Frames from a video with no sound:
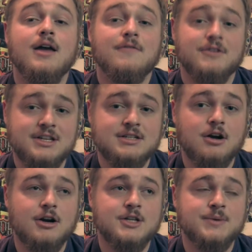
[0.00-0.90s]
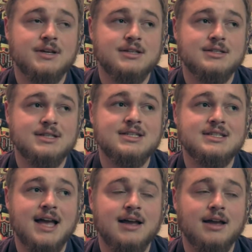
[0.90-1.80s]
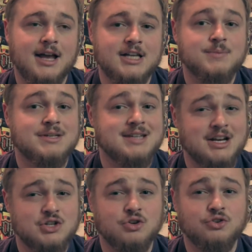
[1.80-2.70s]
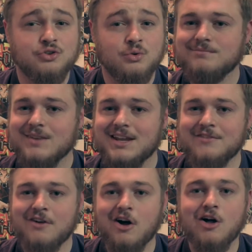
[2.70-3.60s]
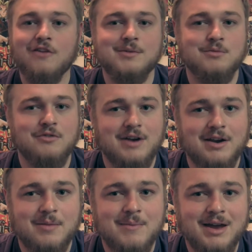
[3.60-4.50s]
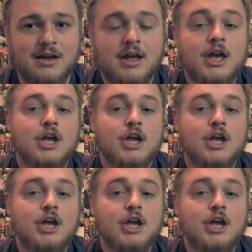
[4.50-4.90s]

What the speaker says: For this card, it's because this deck has potential to evolve and move around in the meta.